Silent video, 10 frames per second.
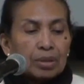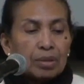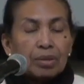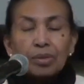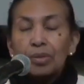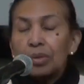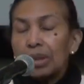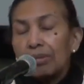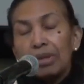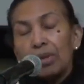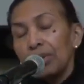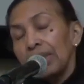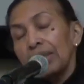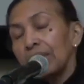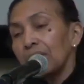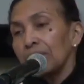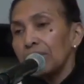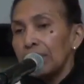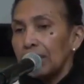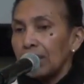go to every any
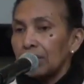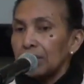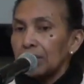country that I go